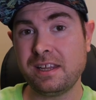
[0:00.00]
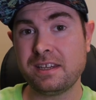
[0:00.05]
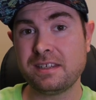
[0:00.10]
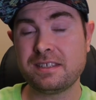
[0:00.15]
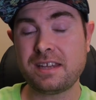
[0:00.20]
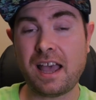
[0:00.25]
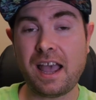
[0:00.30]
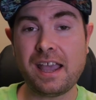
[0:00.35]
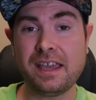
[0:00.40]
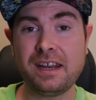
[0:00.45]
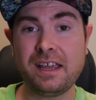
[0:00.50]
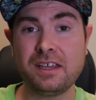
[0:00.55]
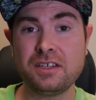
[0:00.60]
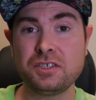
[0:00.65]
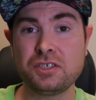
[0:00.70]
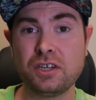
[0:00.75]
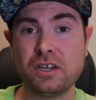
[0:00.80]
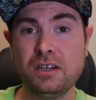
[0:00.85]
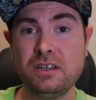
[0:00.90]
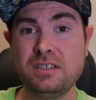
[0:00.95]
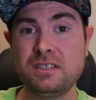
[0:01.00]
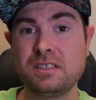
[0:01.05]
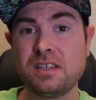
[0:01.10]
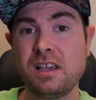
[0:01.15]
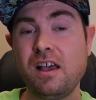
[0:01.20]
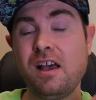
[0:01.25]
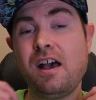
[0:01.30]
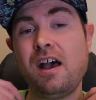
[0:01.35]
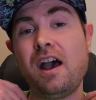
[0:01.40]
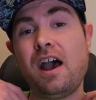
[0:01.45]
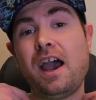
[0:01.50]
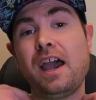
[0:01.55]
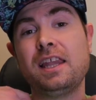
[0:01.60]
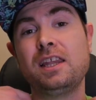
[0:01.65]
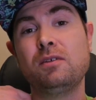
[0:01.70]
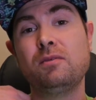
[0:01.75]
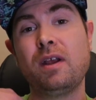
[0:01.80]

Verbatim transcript: in tie-dye shirts, highly